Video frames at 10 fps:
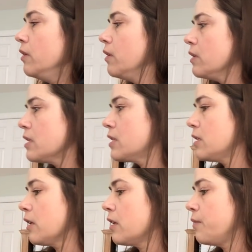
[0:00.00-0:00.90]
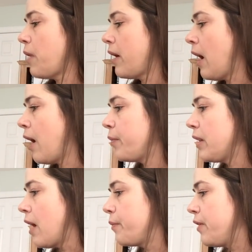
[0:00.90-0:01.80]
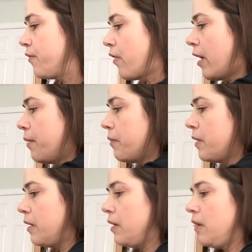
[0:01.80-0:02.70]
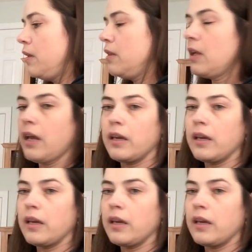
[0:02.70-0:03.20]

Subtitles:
stuck it in my Hobby Lobby frame that I